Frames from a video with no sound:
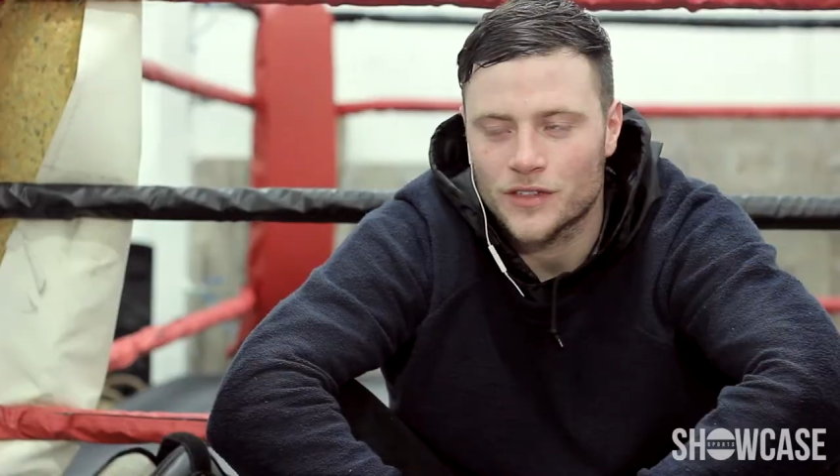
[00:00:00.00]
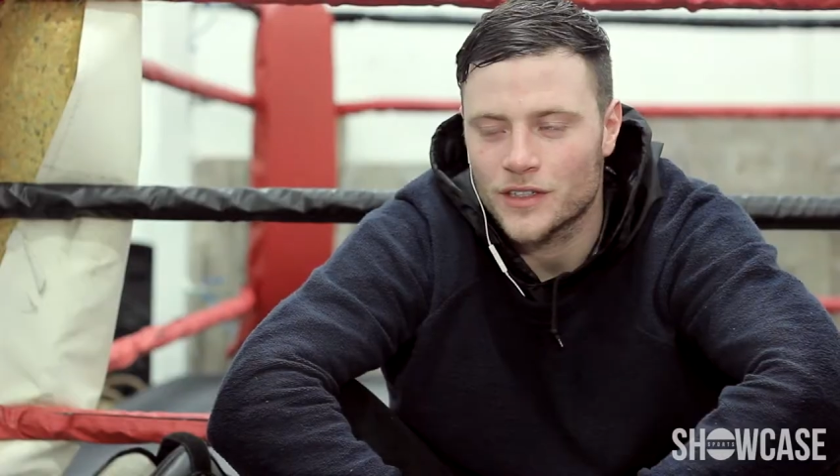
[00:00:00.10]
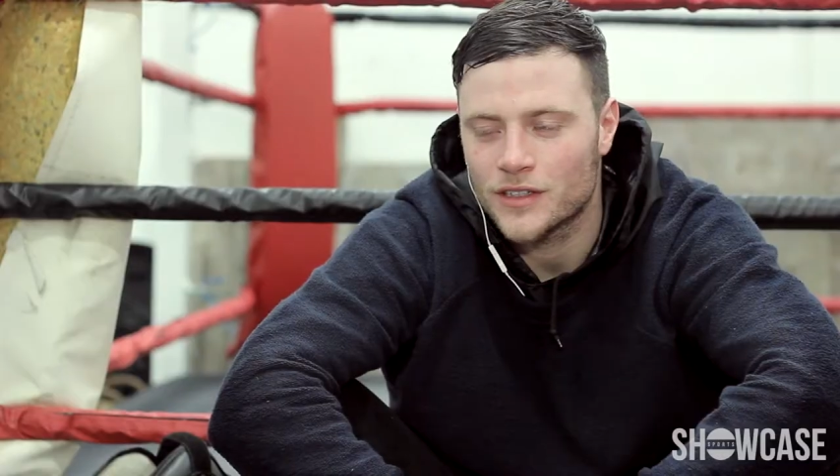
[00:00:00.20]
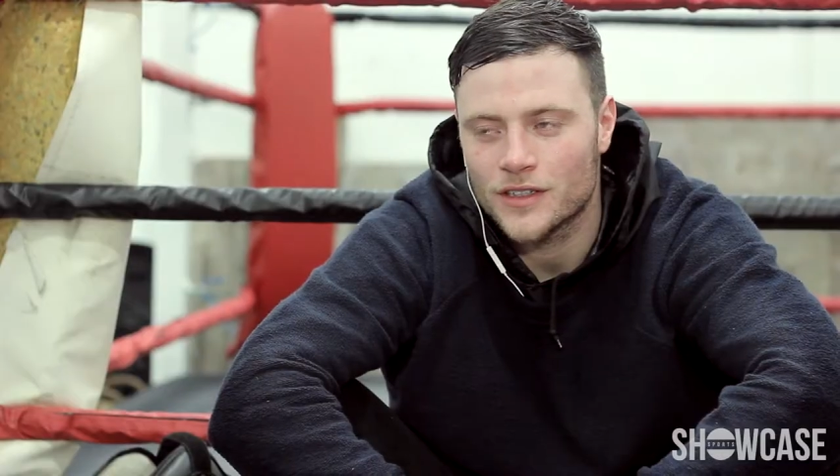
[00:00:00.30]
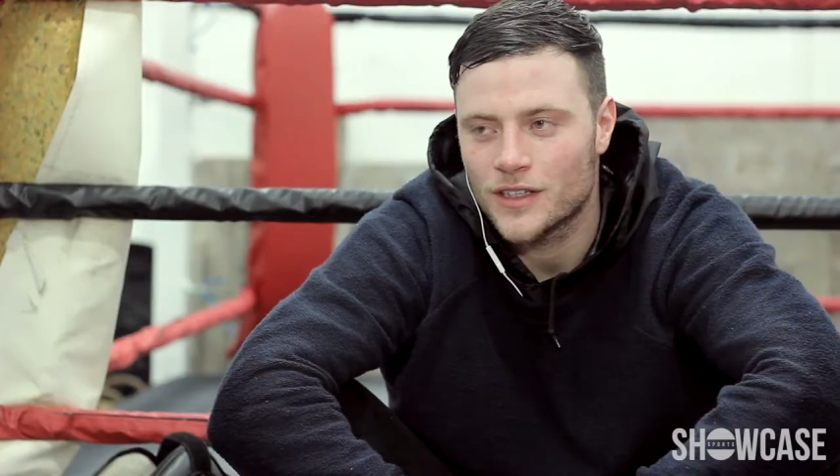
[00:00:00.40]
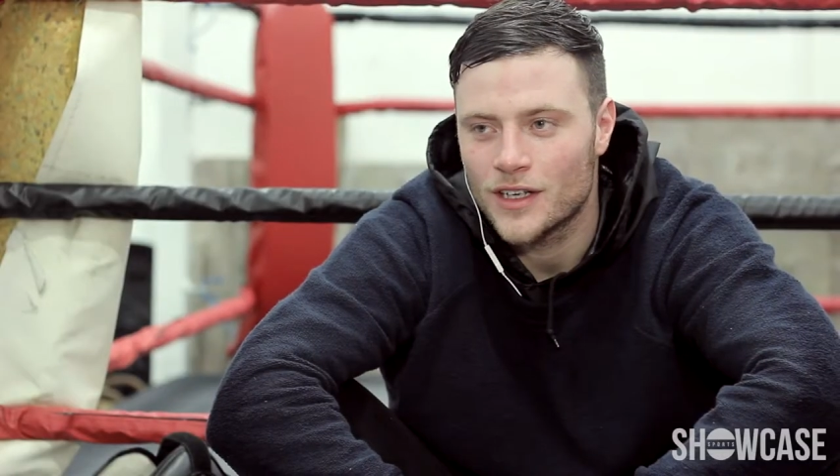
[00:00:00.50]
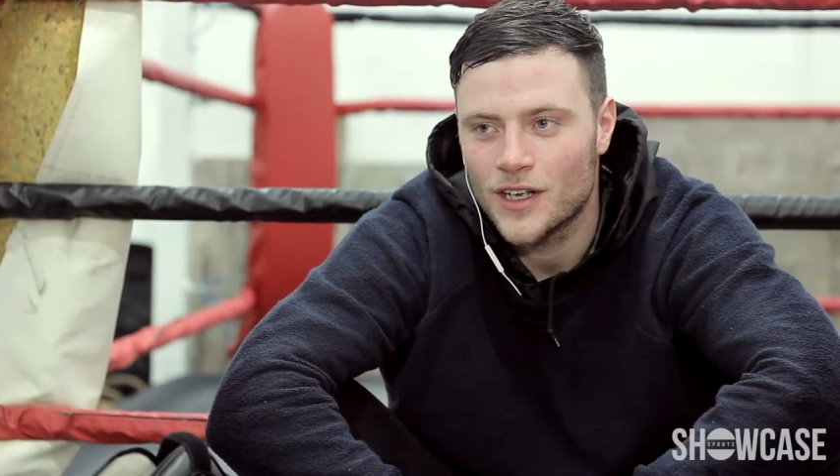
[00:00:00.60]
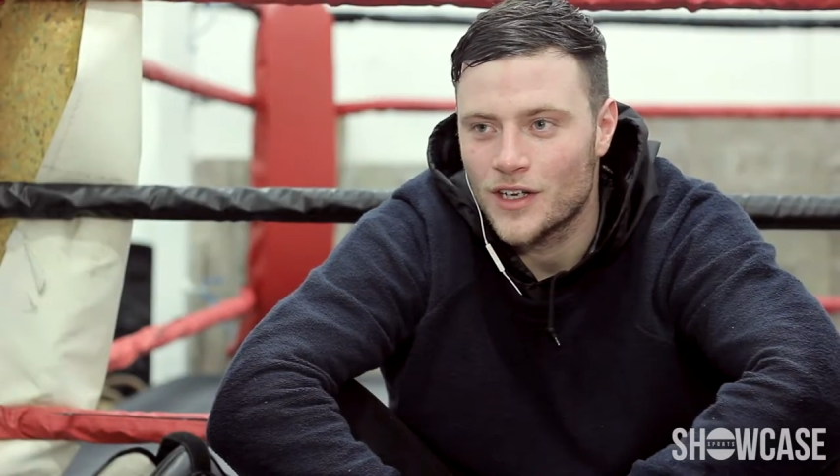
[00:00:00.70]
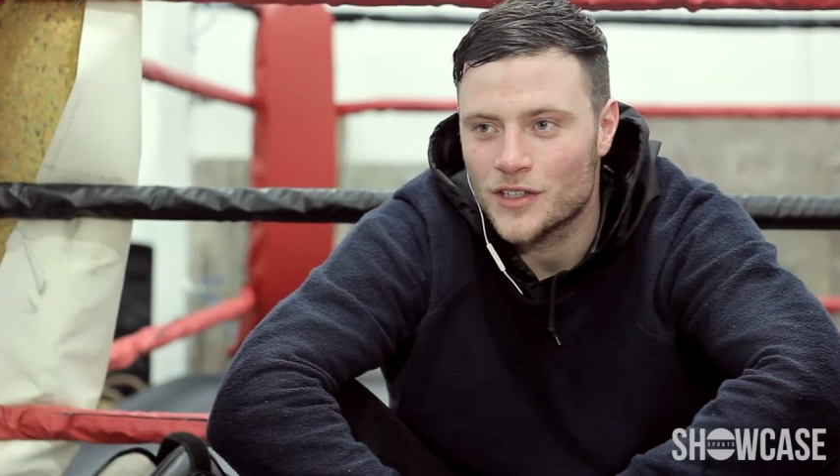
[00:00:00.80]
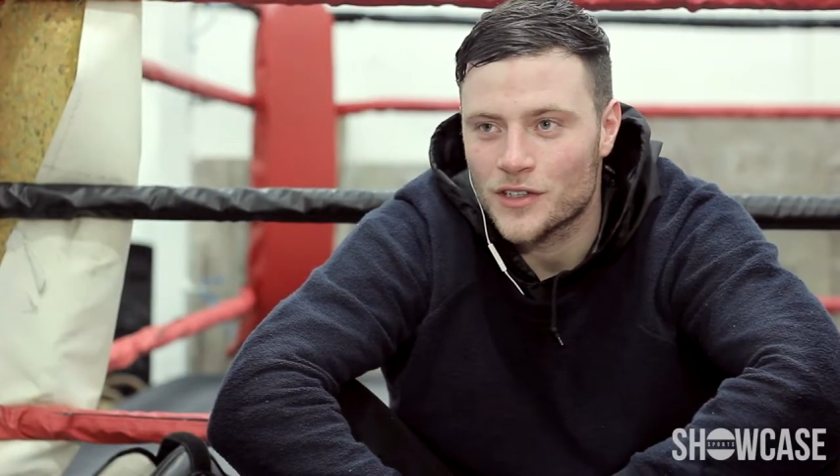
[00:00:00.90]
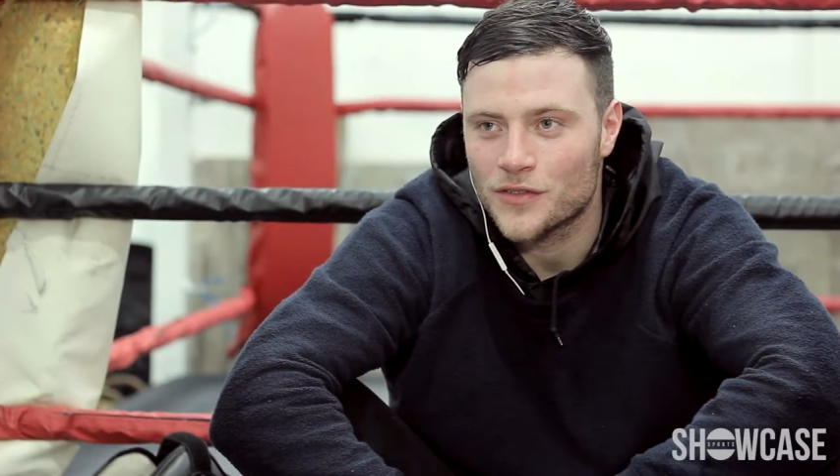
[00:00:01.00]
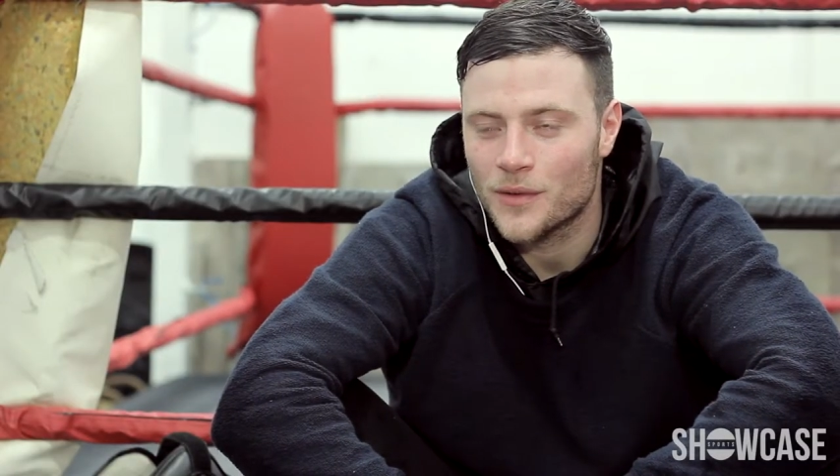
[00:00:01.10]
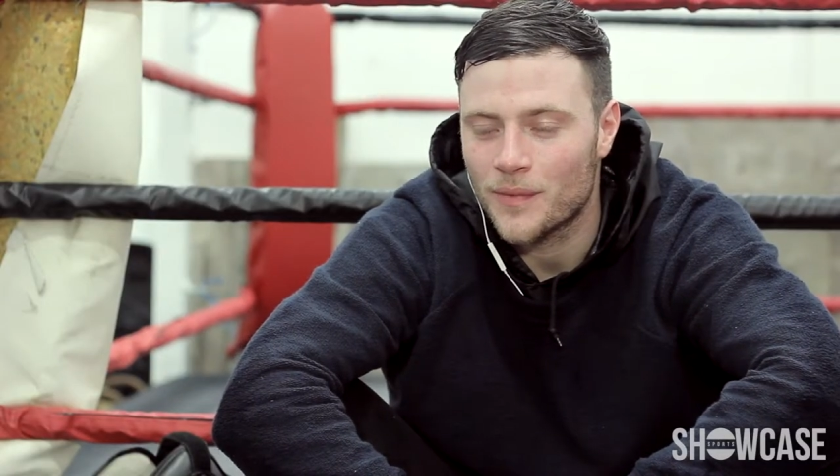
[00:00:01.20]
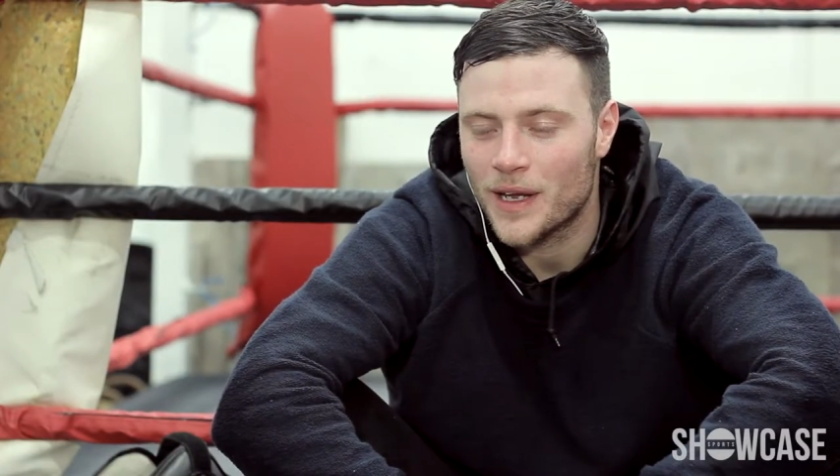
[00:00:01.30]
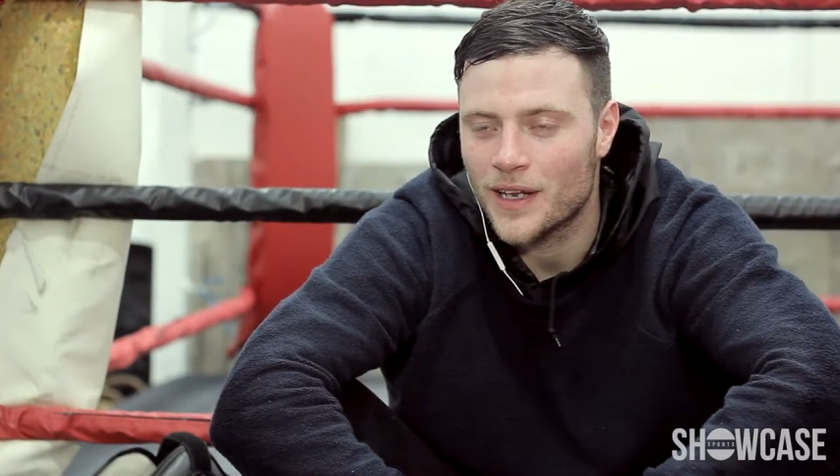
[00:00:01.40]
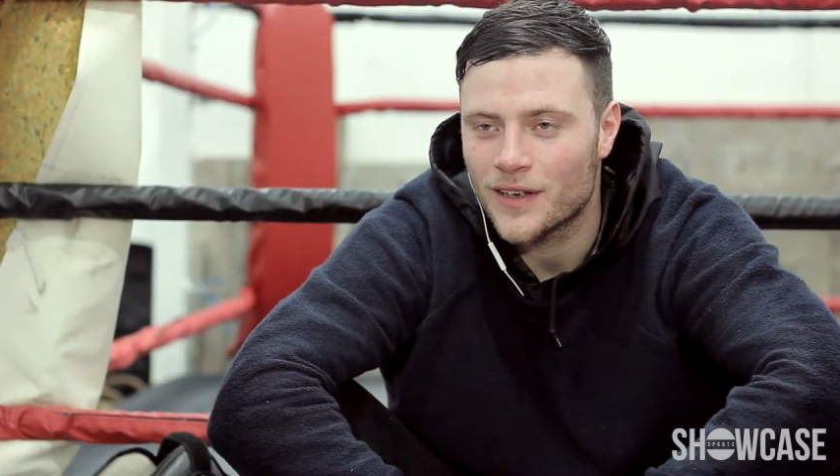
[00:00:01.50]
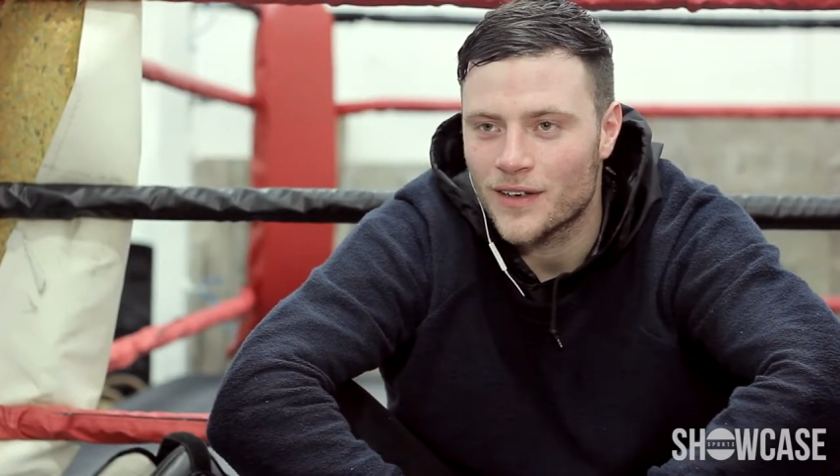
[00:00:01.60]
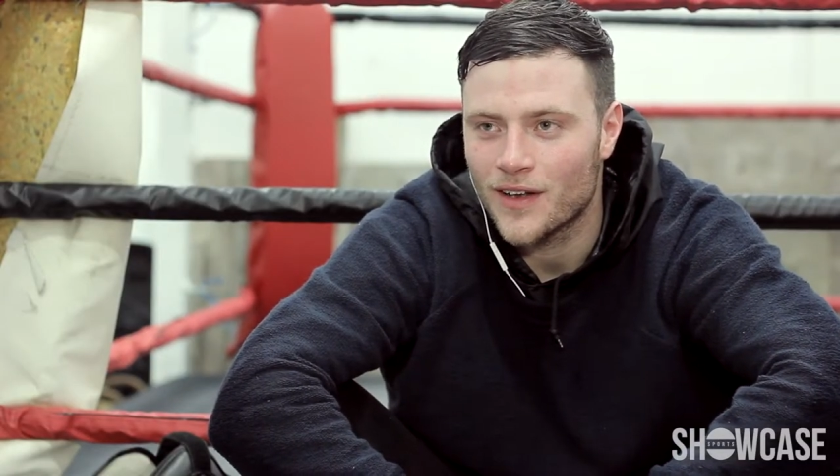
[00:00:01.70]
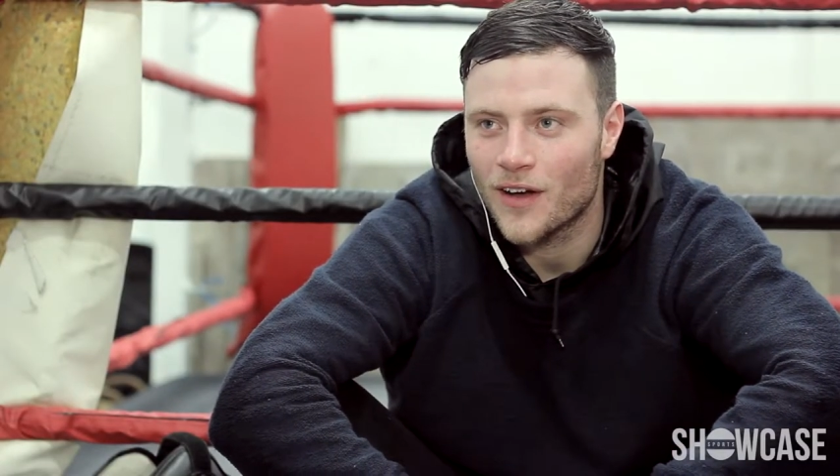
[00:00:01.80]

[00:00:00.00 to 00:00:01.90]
for being,